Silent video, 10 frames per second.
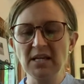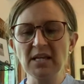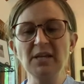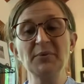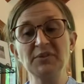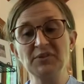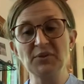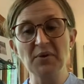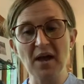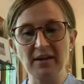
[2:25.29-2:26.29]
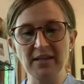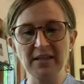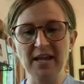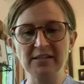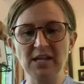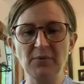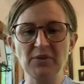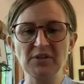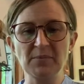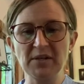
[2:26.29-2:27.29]
He wasn't so cocky last night when the
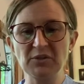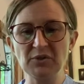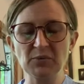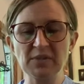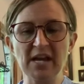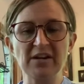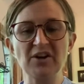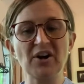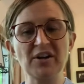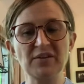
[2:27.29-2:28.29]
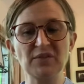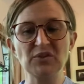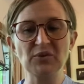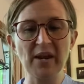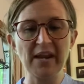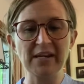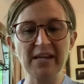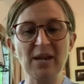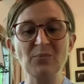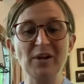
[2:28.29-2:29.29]
Dementors were down at our end of the train,
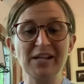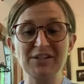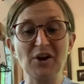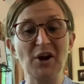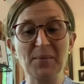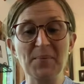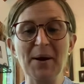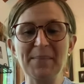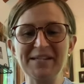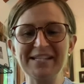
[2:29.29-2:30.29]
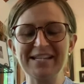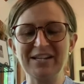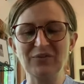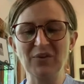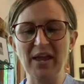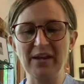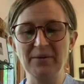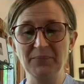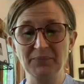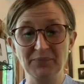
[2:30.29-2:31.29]
came running into our compartment, didn't he, Fred?
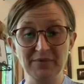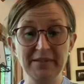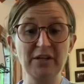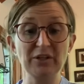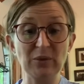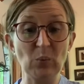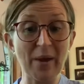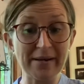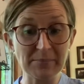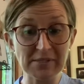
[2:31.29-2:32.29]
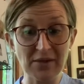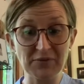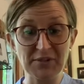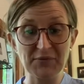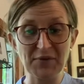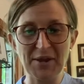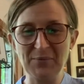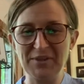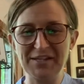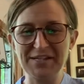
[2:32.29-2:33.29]
Nearly wet himself, said Fred,
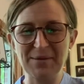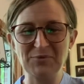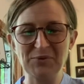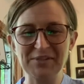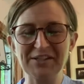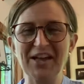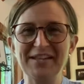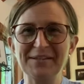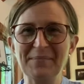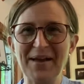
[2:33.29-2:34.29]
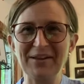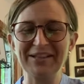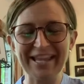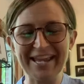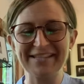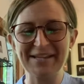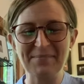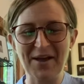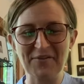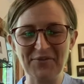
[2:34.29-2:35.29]
with a contemptuous at glance at
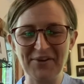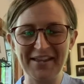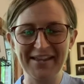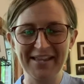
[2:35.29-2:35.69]
Malfoy.